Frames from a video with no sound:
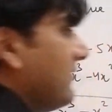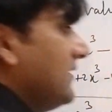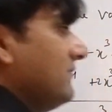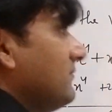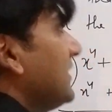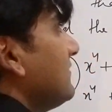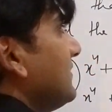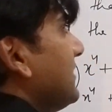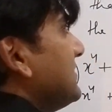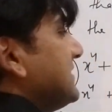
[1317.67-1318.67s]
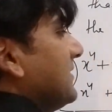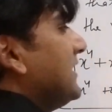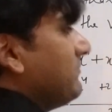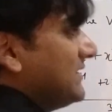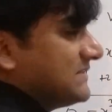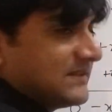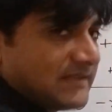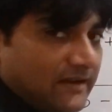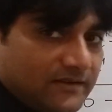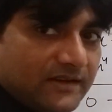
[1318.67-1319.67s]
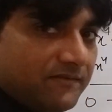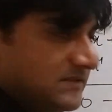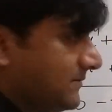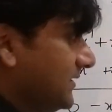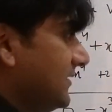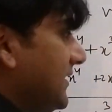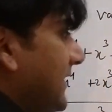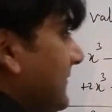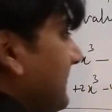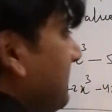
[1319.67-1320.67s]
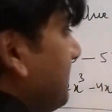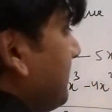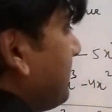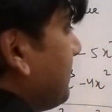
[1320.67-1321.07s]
given, but divisible, it means exactly divisible, then